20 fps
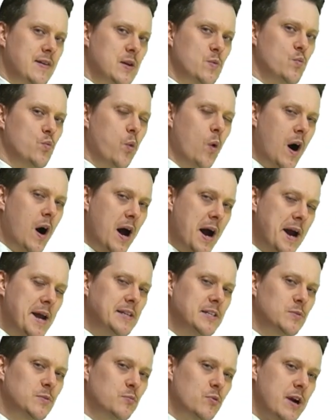
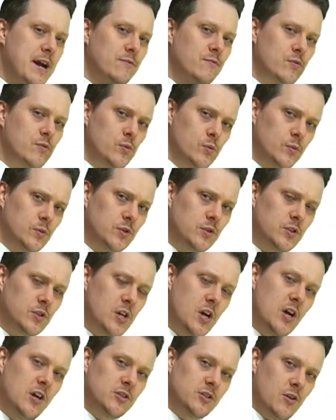widespread roots,
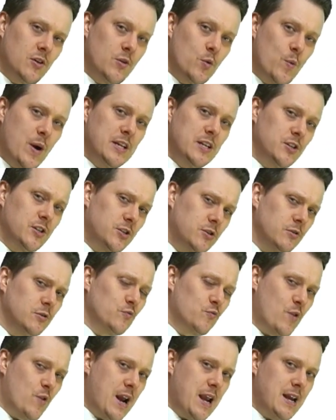so that when it does
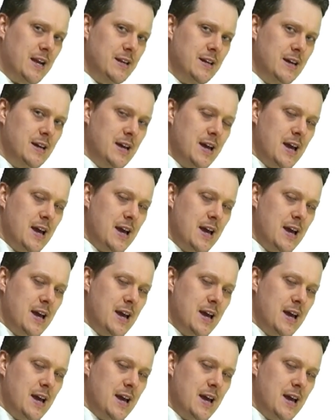rain,